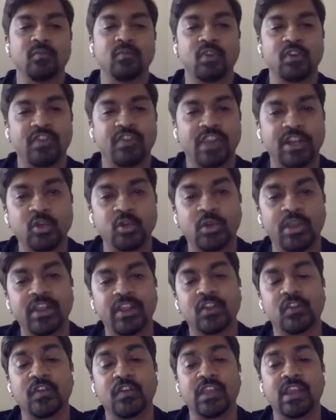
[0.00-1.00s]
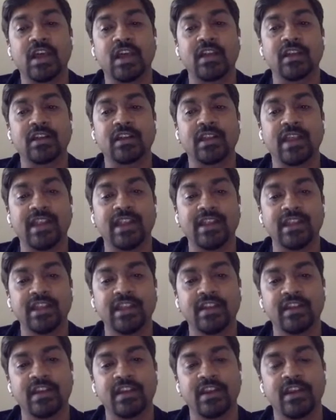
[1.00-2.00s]
what we are doing is we are
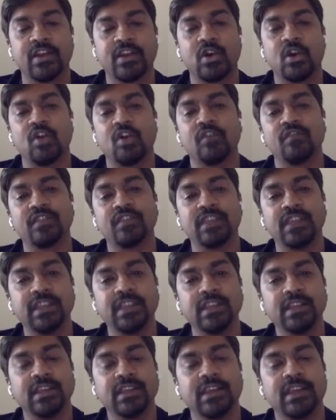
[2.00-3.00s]
getting rid of the